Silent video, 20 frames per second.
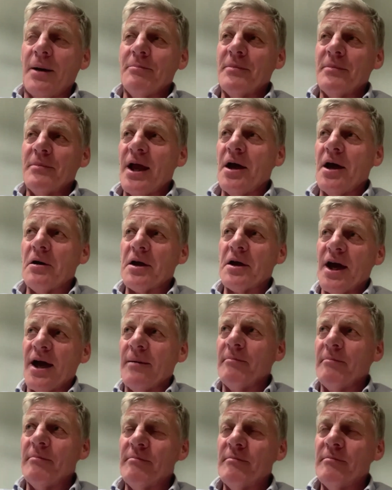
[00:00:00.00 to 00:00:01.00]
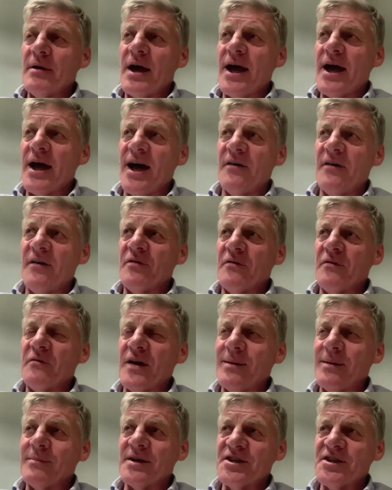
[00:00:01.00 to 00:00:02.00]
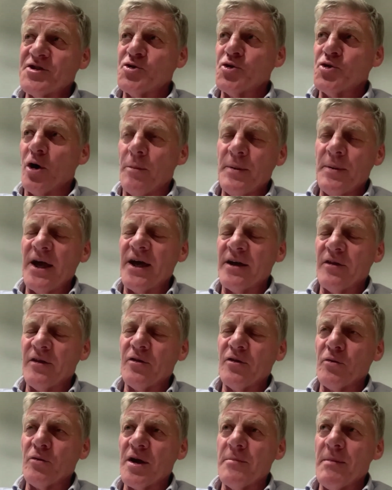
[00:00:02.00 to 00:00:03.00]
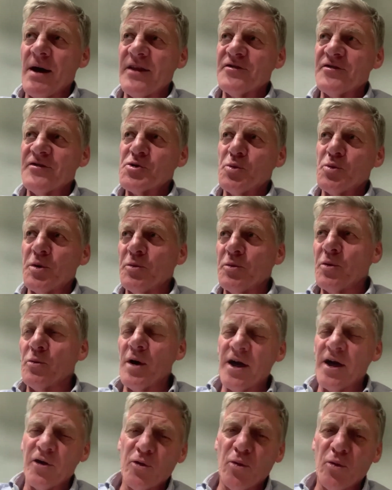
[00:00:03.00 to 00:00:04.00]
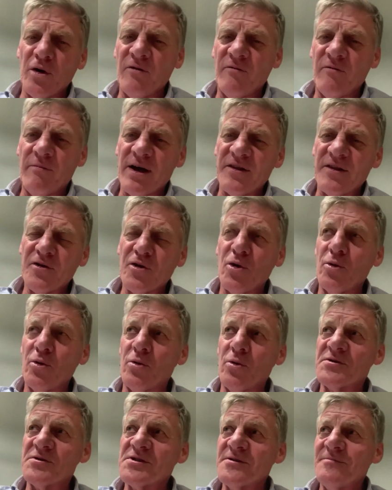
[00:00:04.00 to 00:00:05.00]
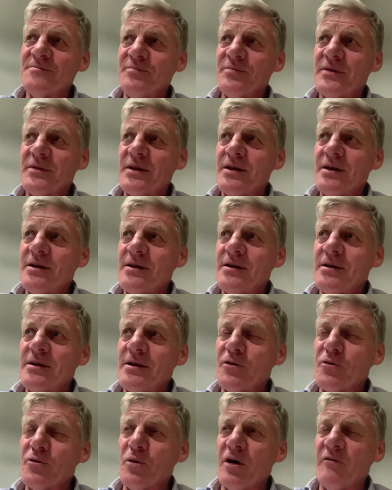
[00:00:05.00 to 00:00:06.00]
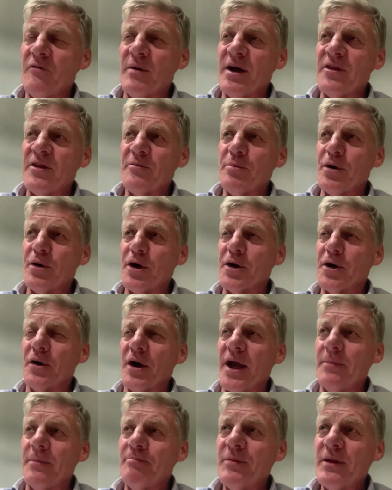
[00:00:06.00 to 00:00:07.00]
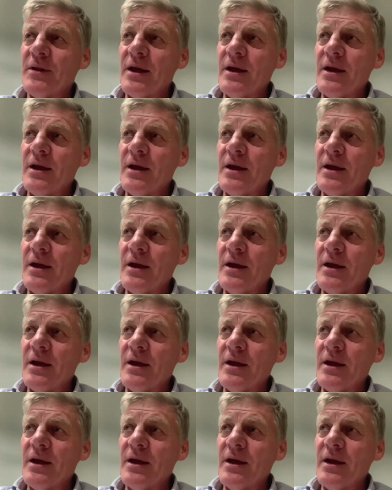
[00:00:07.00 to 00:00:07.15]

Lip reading: How come half the families drop out at 3 months when we run a 12-month course, a 12-month program?